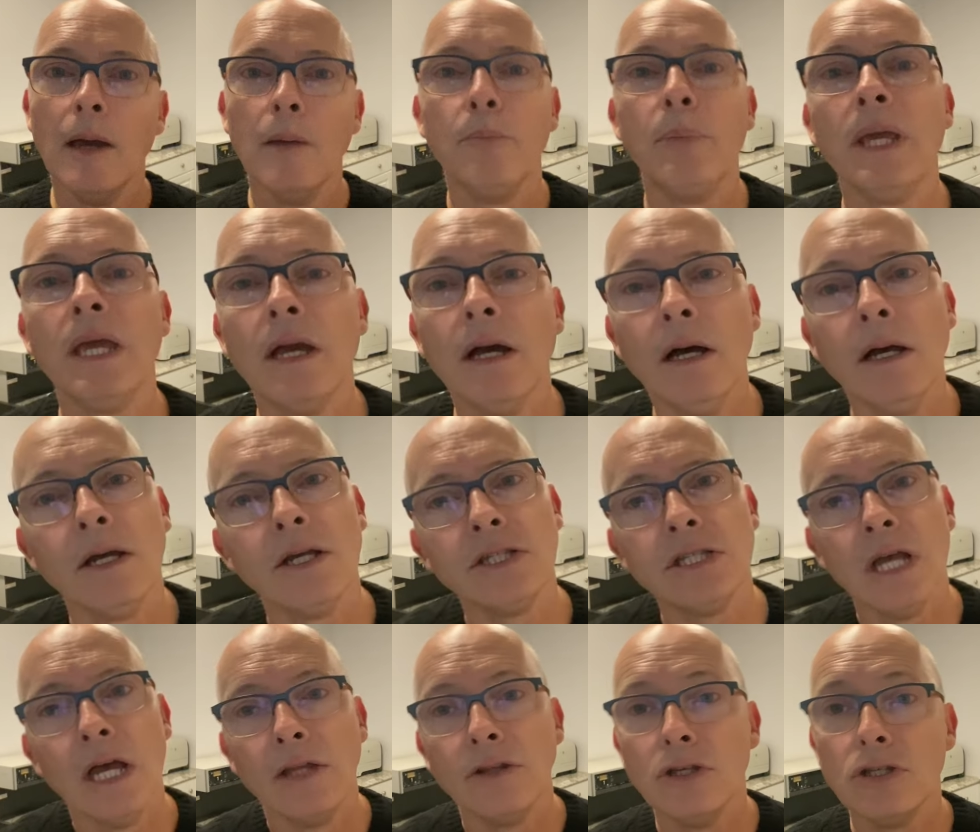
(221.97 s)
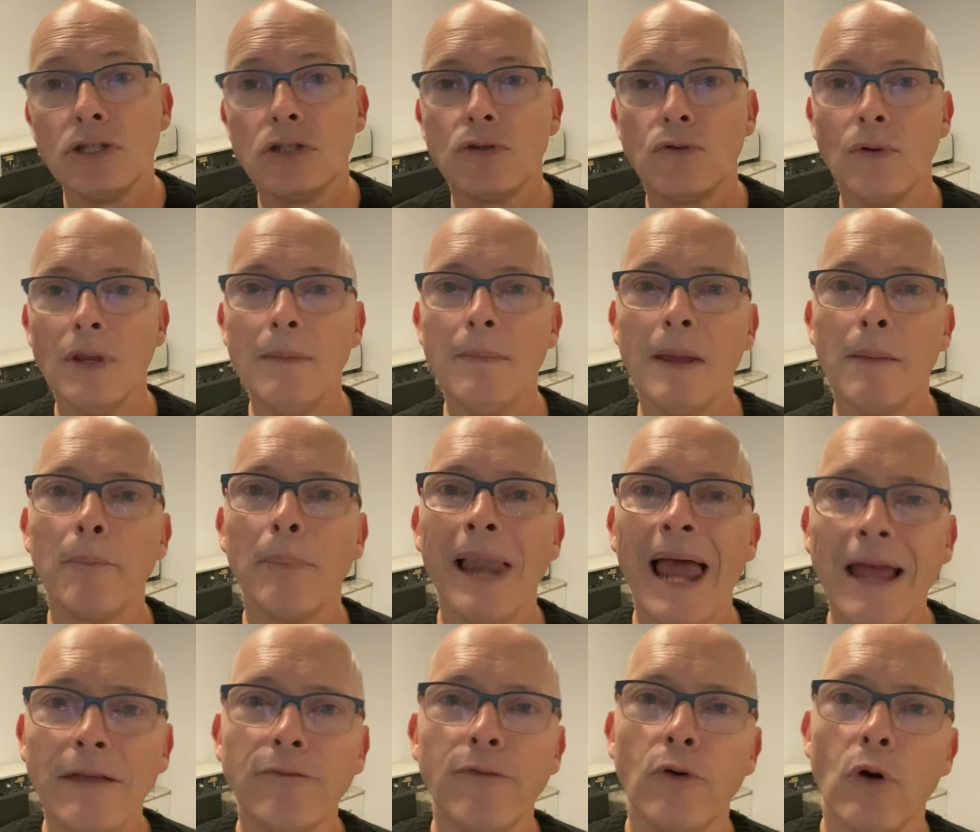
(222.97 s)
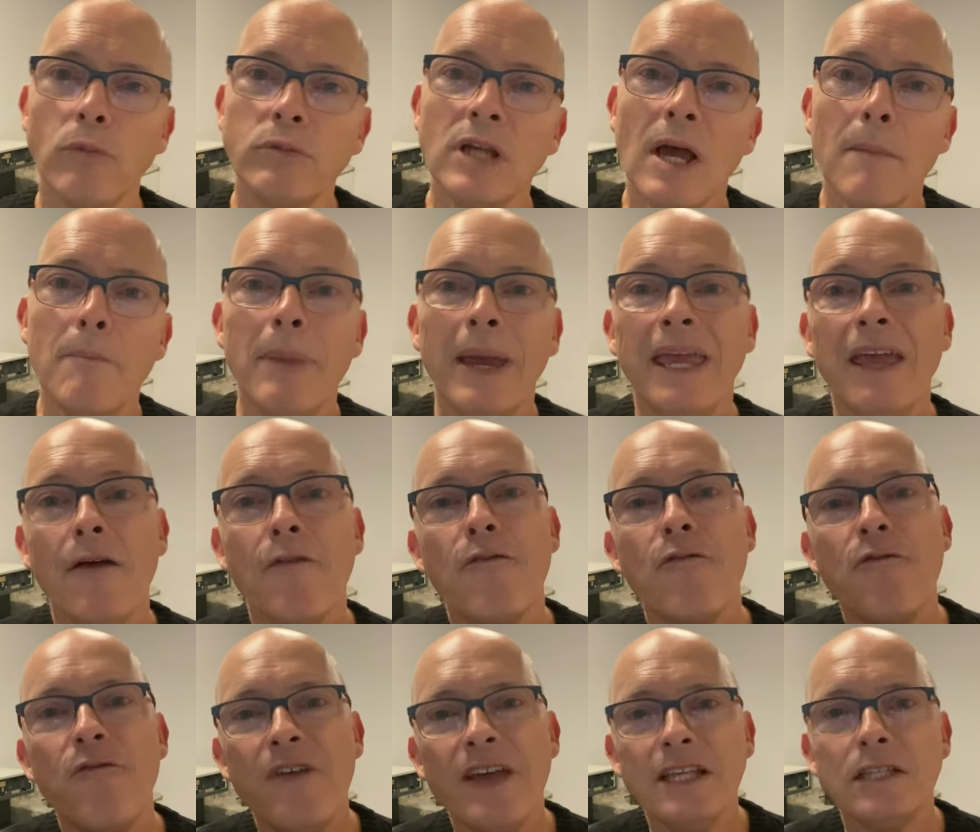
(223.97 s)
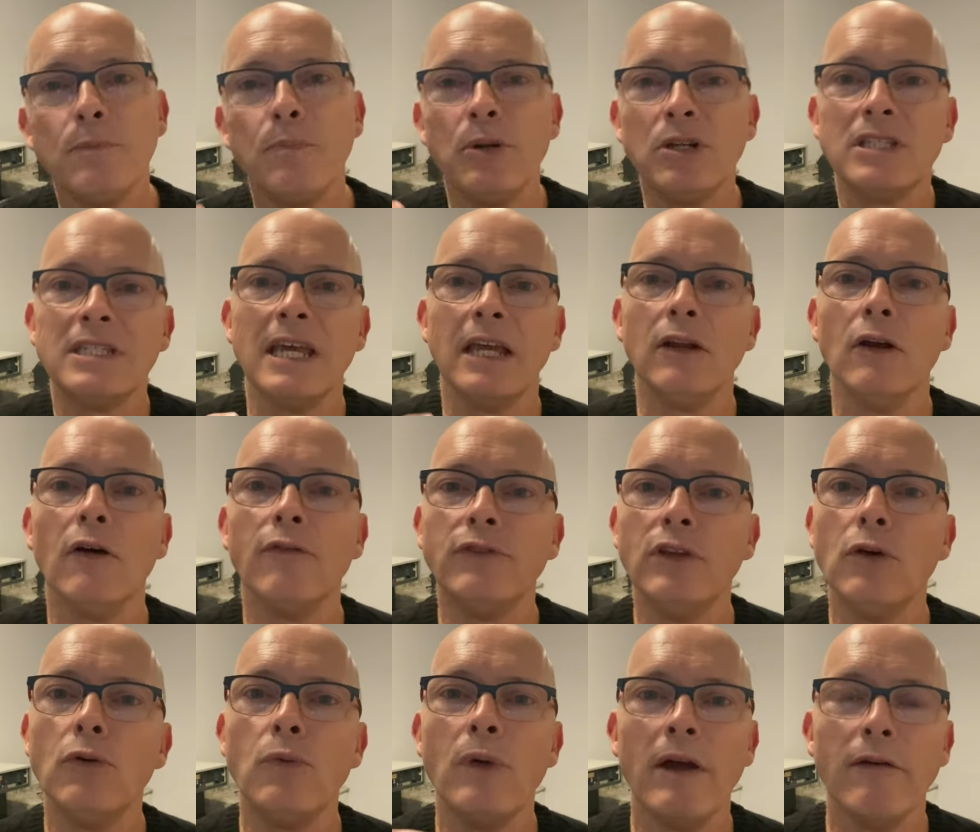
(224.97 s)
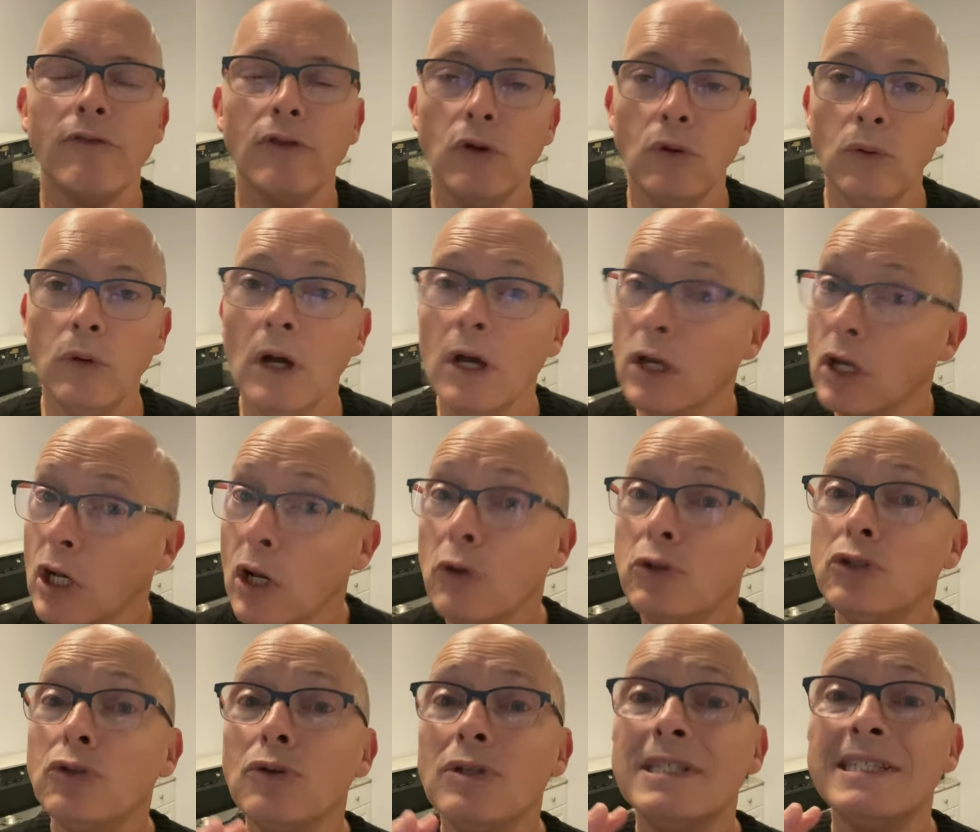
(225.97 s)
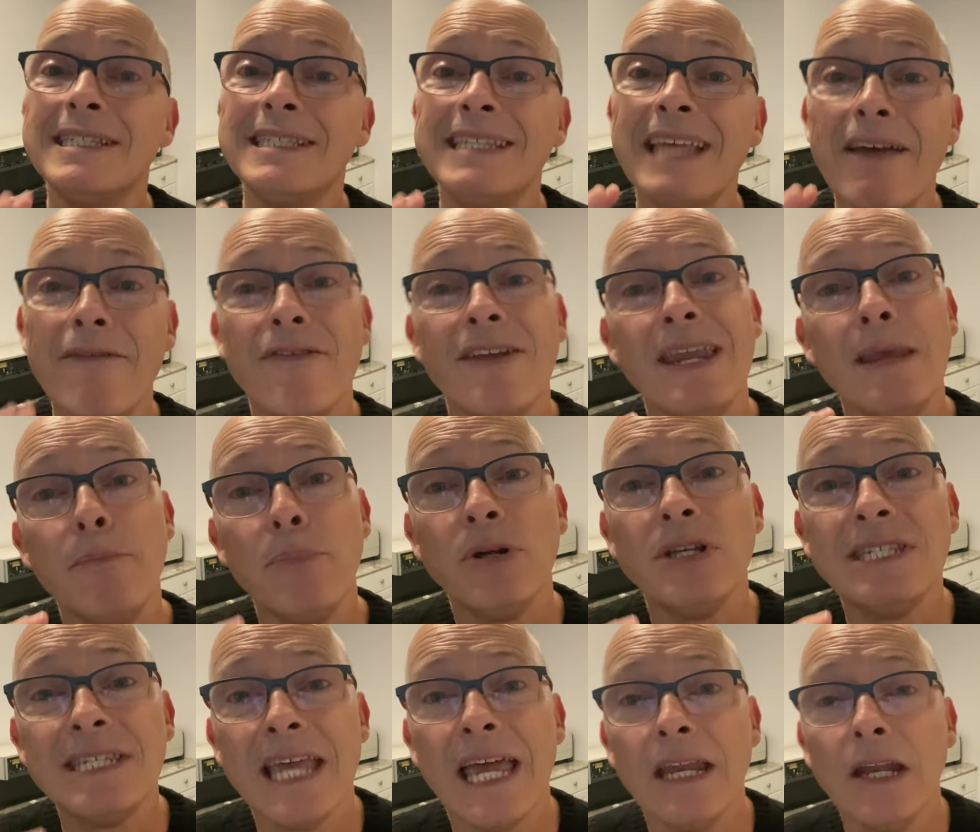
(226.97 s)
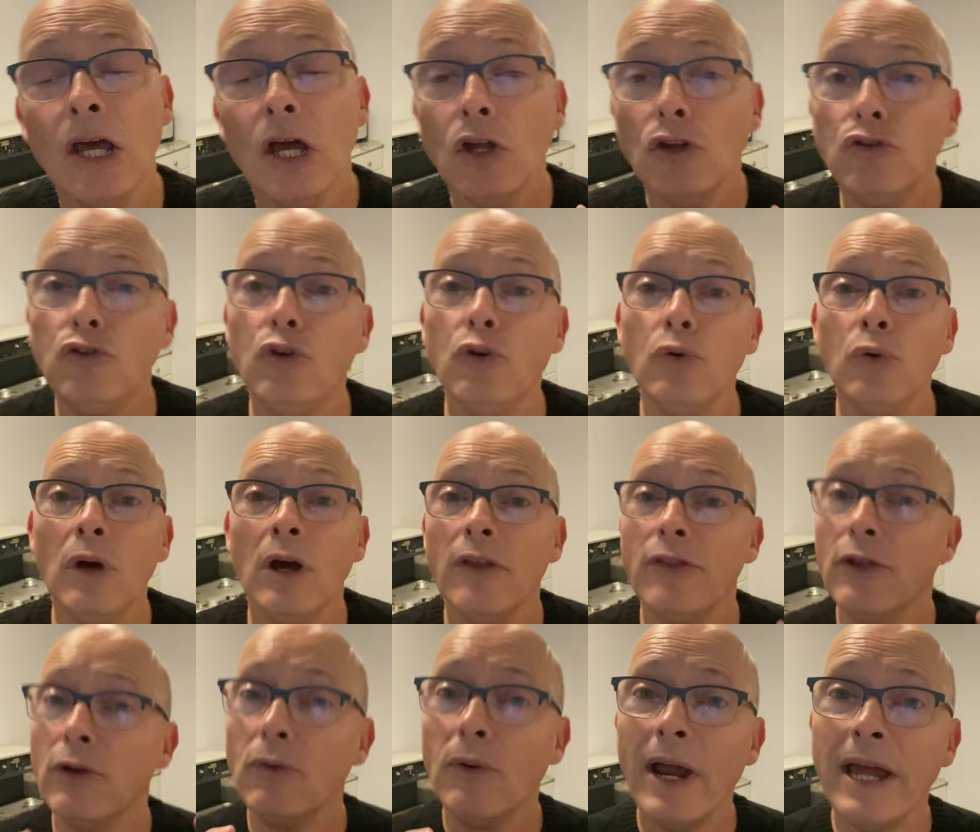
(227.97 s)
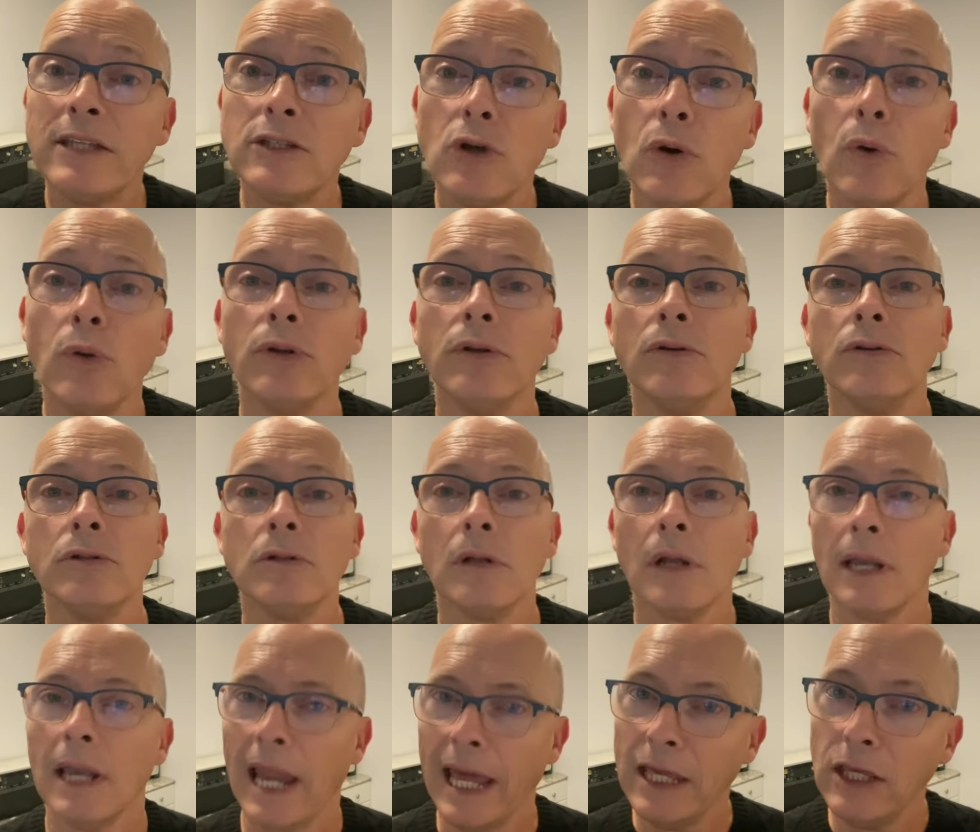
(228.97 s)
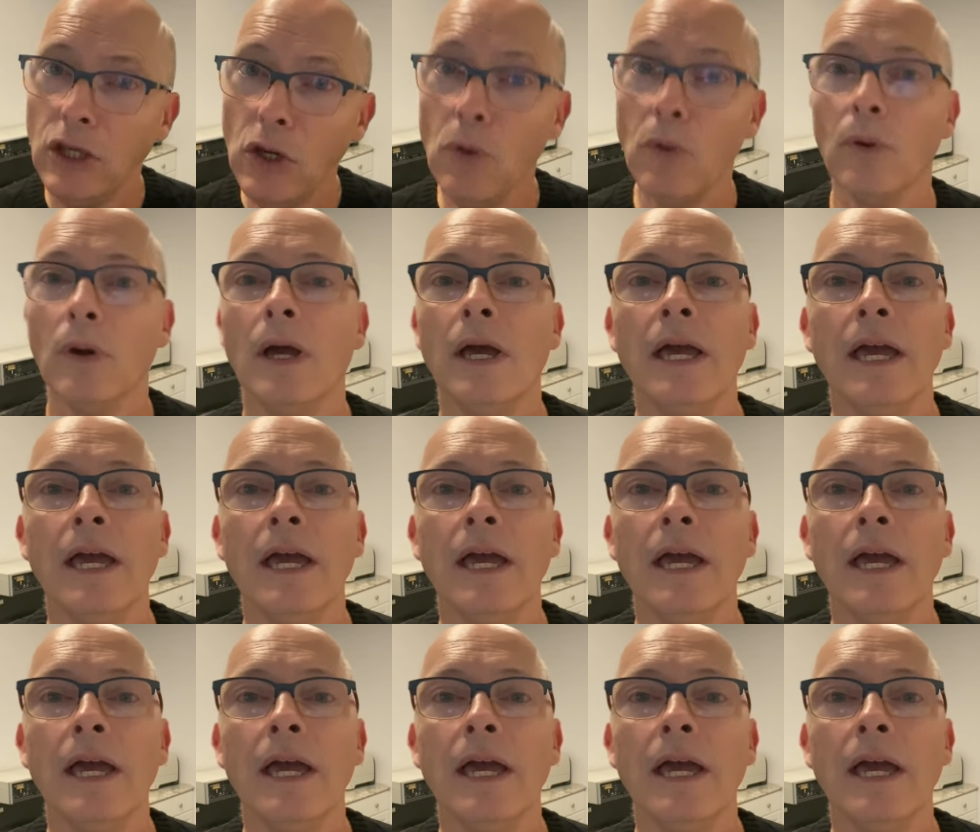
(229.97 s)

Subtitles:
Because the streaming platforms pay a fixed percent of their revenue, close to 70%, to the rights holders, like you.